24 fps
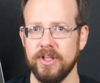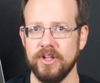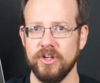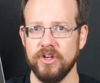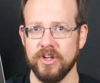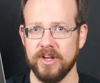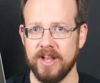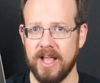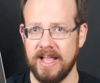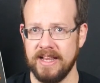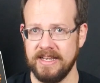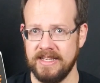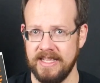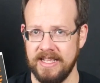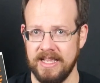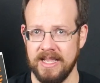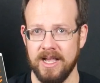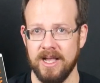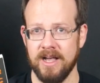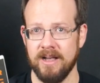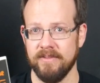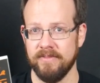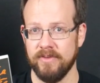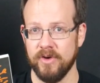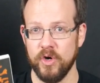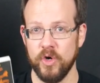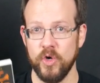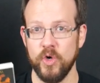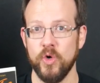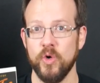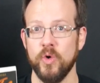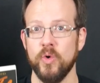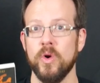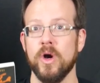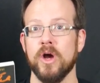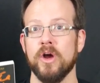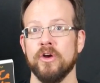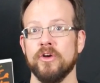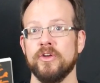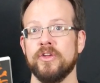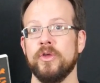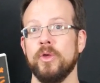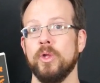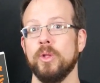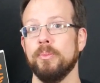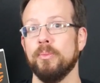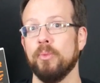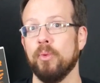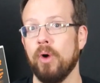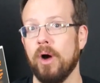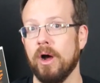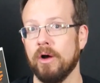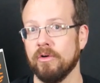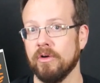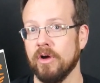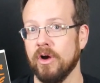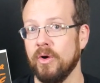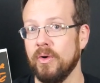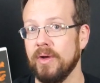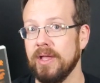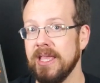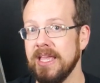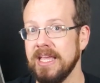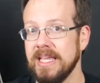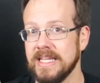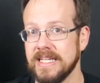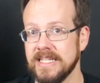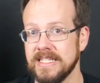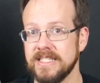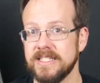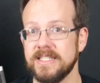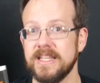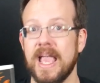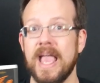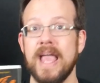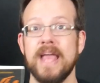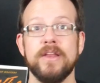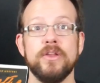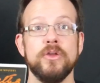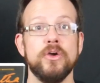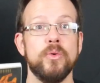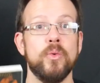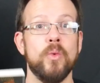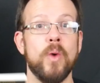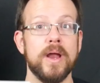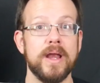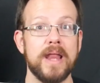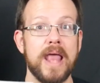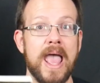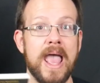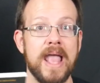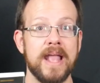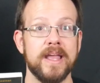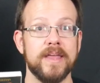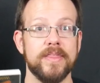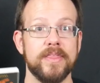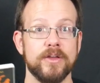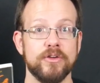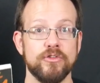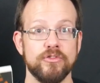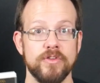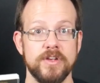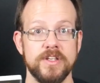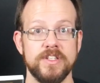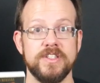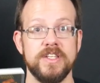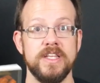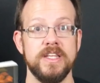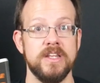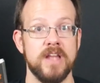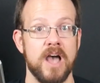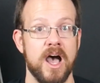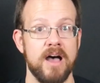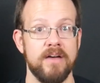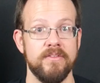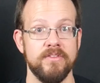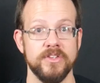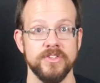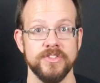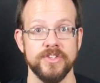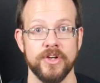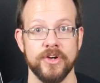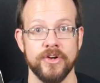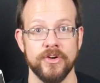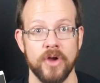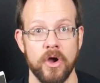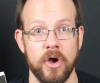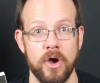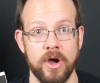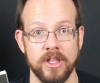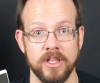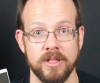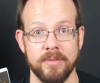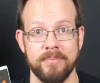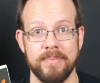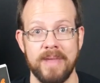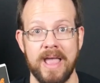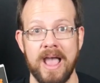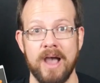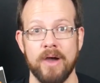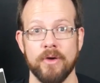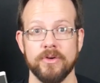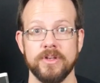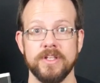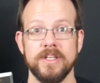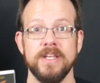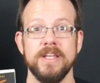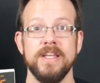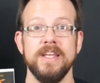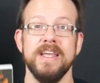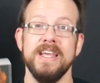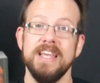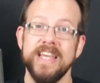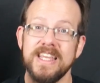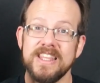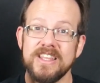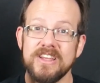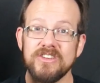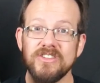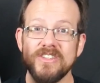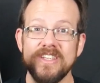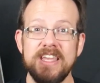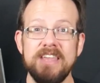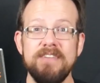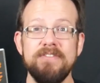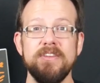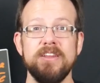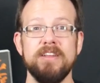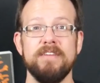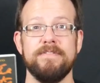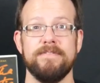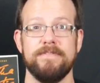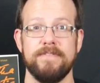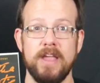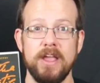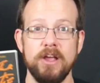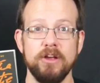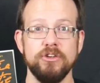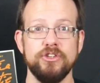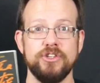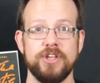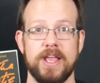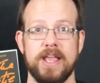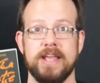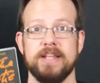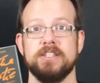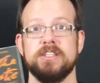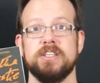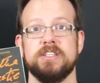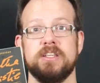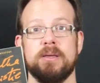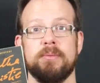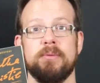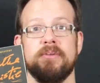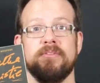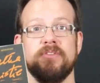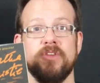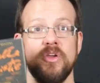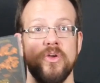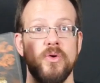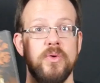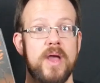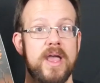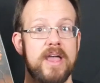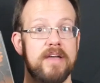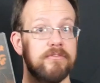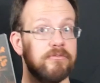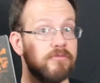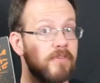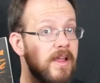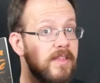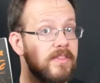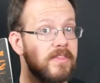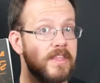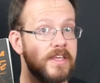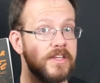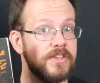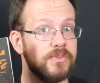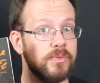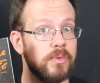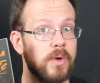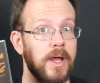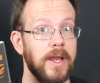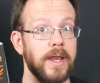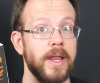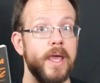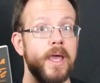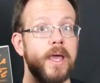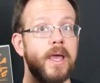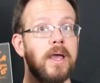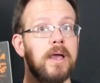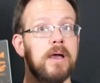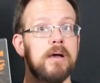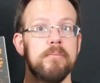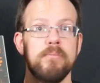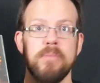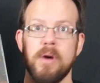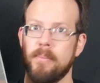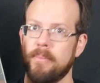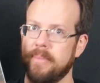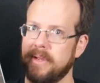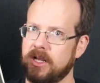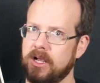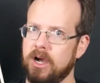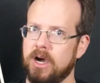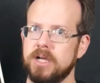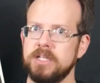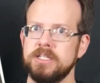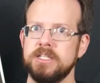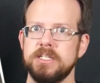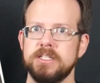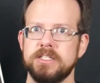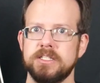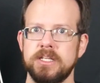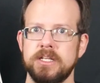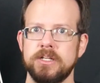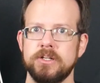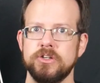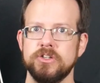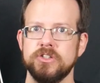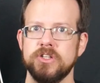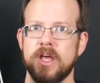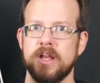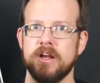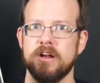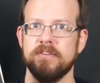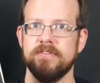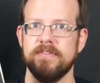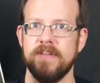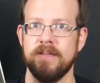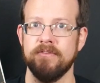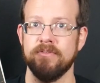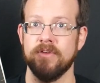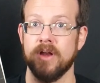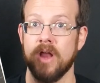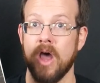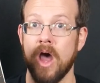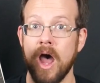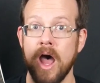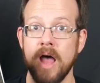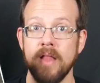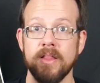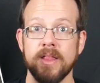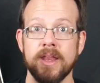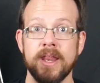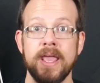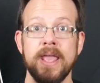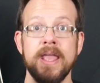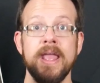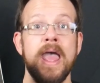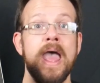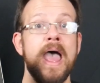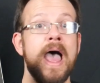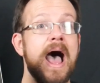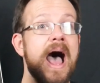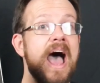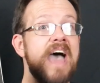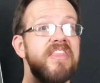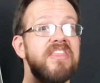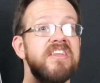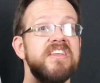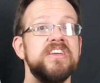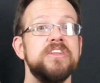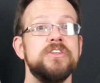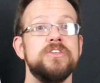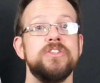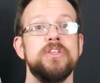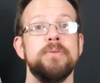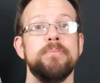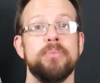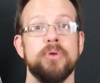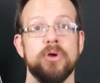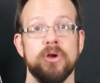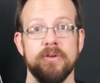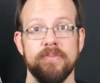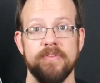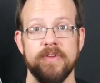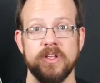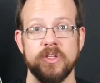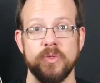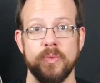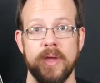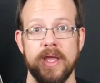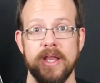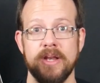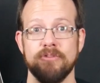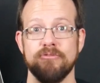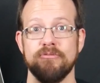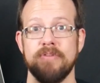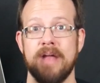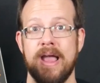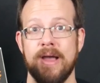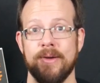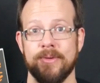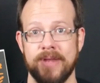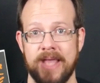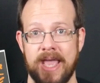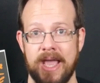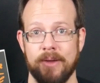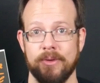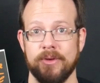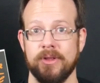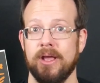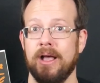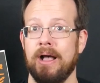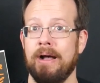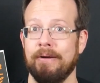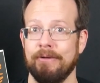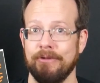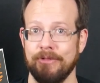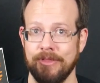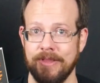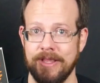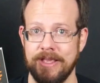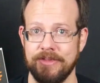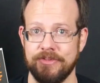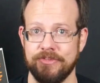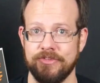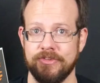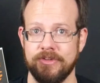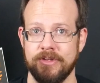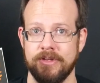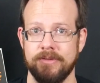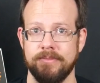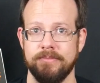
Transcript: good idea of who Hercule Poirot is and what Agatha Christie novels are all about. There's even a fair chance some of you have read this one, but because it centers on our favorite holiday, I think it's the perfect way to round out our list.